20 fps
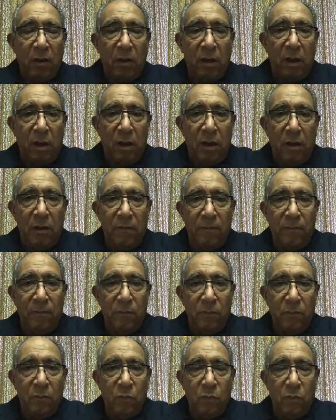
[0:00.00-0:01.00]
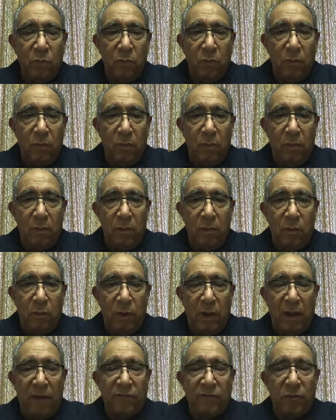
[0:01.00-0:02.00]
Um, we
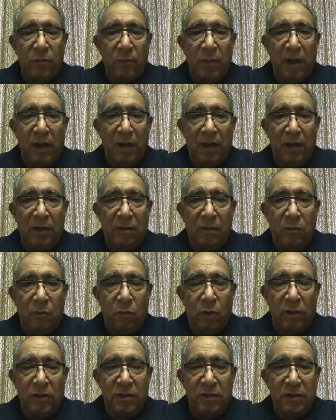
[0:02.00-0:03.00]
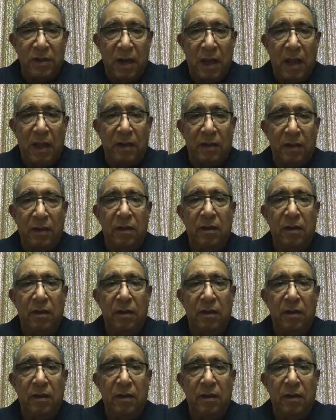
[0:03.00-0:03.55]
have to make what's not